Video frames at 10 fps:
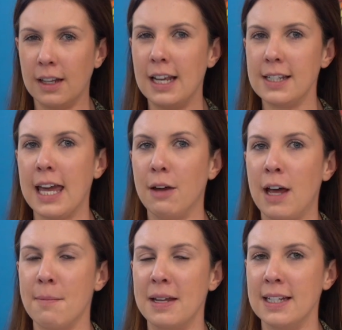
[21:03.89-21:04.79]
Let's count
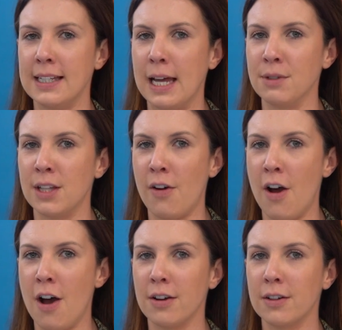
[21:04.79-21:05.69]
how many sounds there
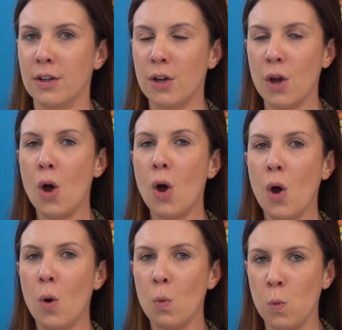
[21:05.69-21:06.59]
are.
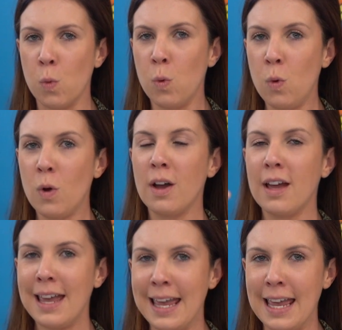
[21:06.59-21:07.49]

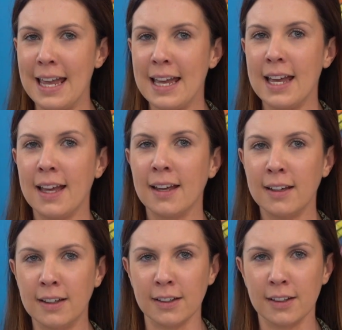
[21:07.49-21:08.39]

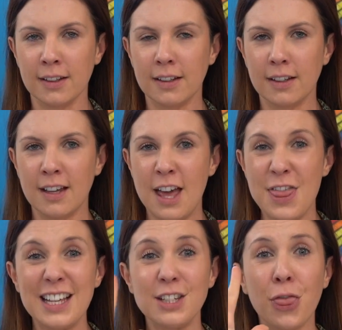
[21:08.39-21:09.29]
W-I-G.
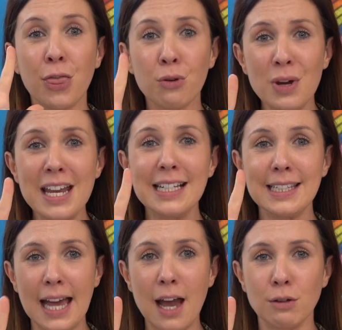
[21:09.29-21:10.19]
That's three
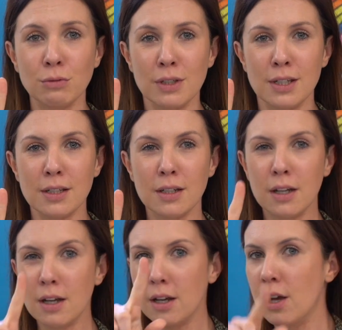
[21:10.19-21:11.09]
sounds.
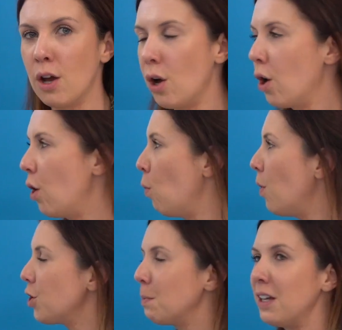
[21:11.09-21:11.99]

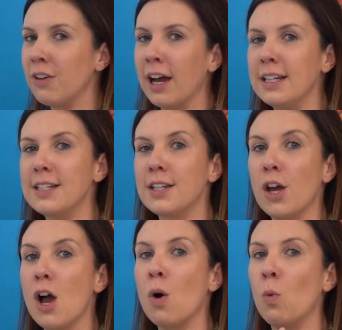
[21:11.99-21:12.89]
Watch me write
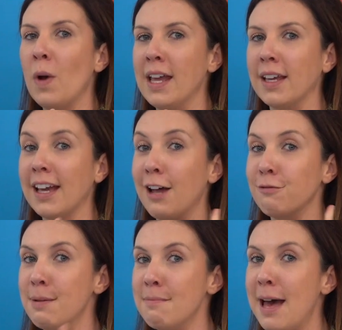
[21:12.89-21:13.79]
wig and
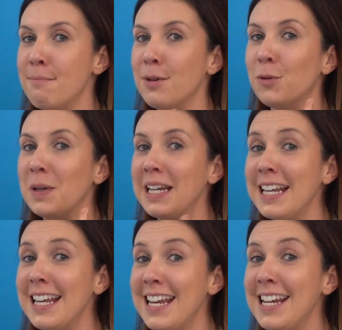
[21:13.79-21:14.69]
remember we
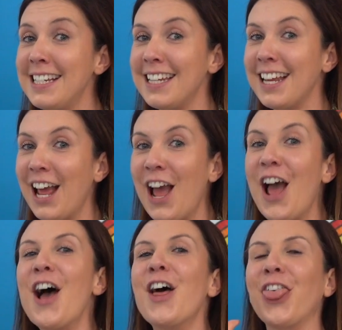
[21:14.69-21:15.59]
need
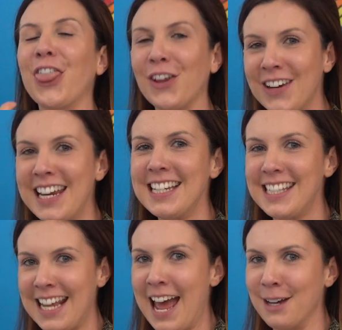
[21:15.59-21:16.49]
three
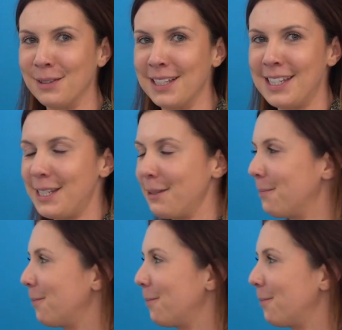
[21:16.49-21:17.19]
sounds.